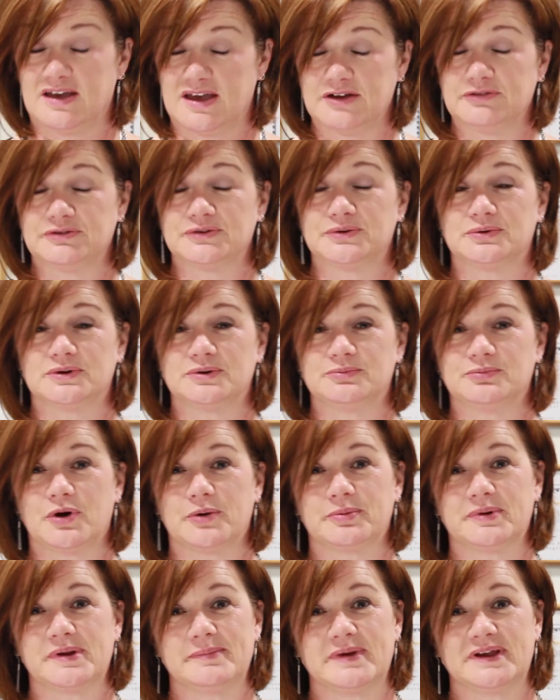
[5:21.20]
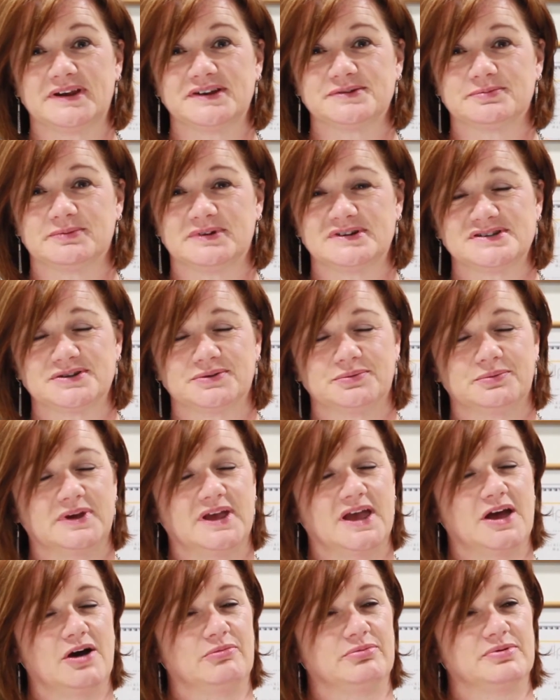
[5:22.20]
Here at Auckland Property Management,
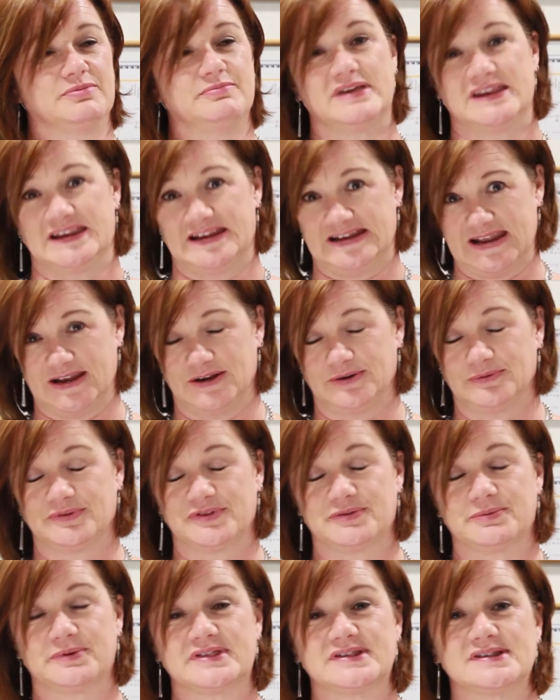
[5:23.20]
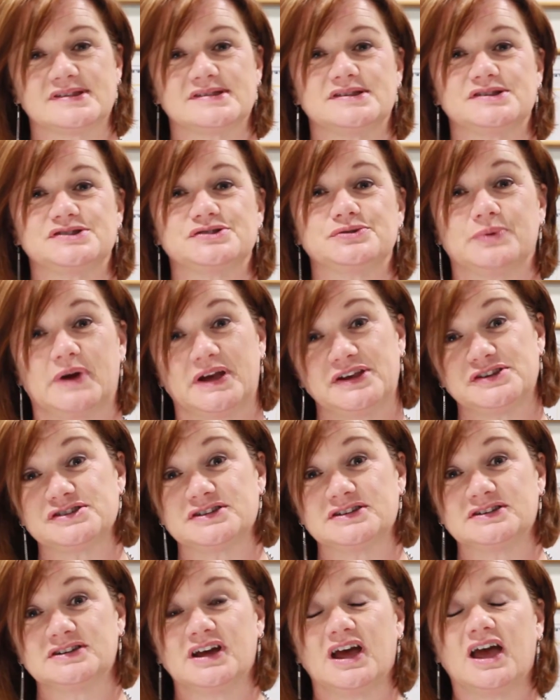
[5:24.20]
we help many landlords with this
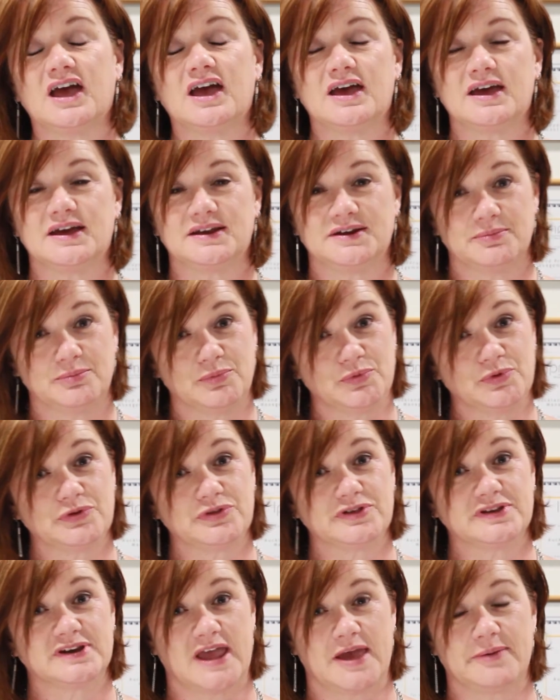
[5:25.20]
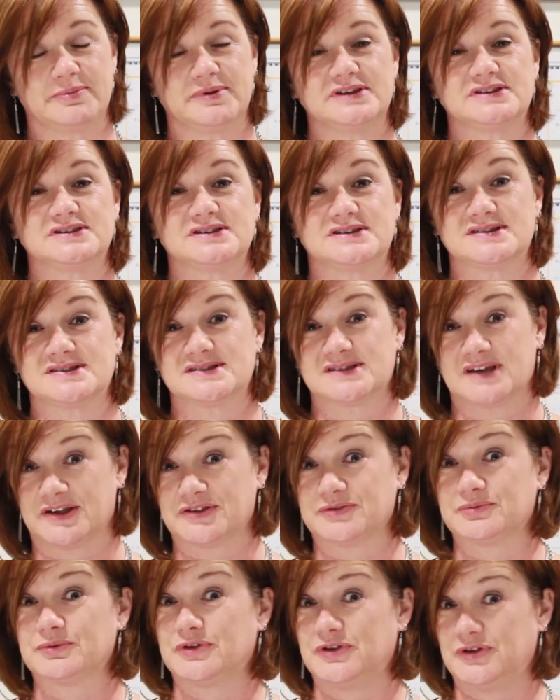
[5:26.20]
situation and are more than happy to
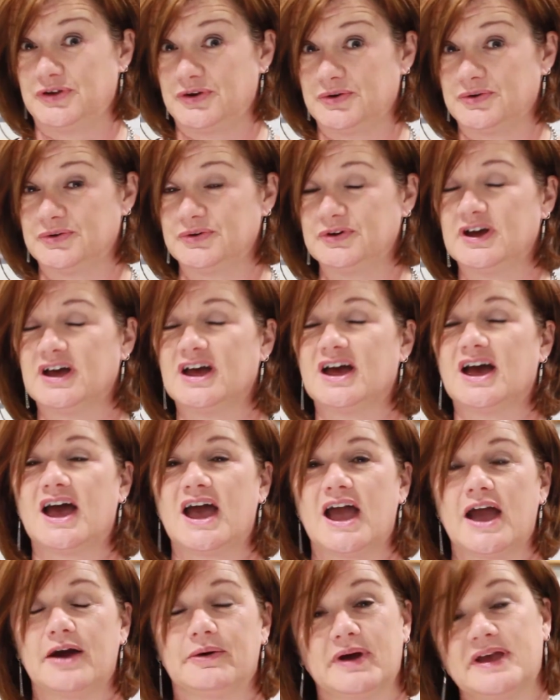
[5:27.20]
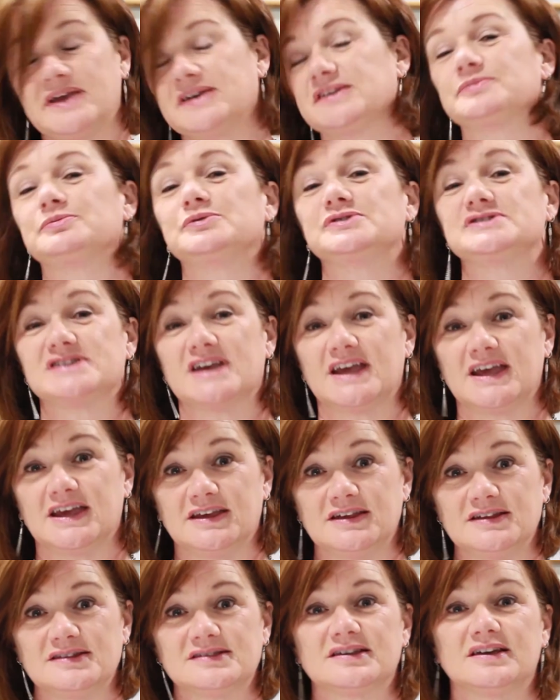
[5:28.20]
discuss with you how our
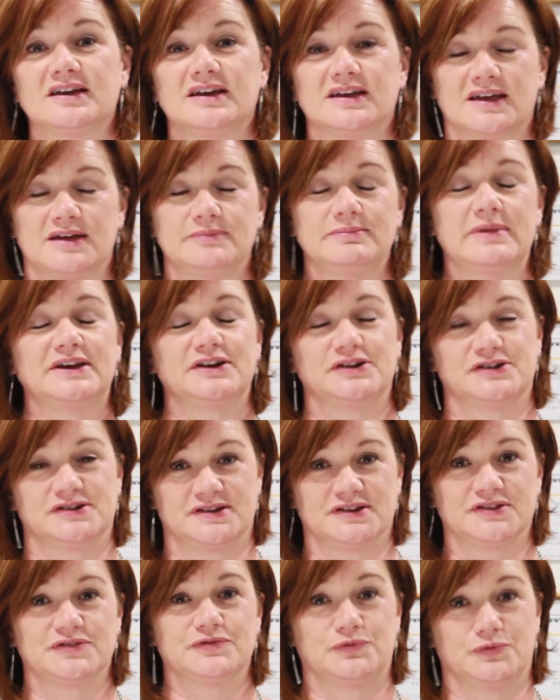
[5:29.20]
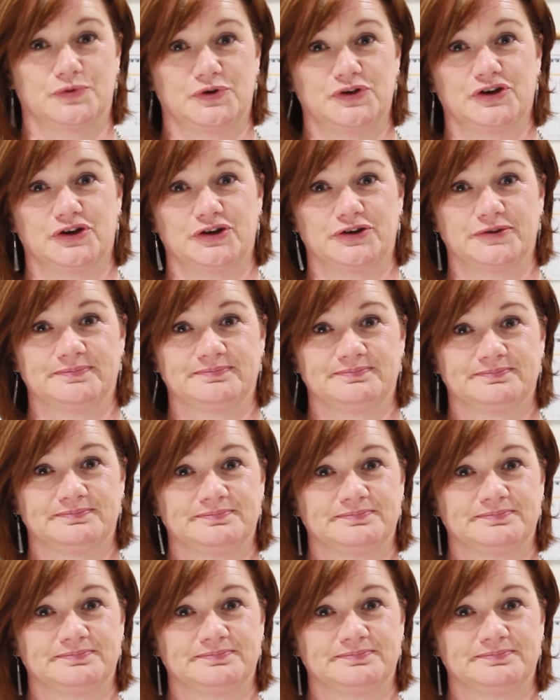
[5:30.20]
expertise can manage this for you.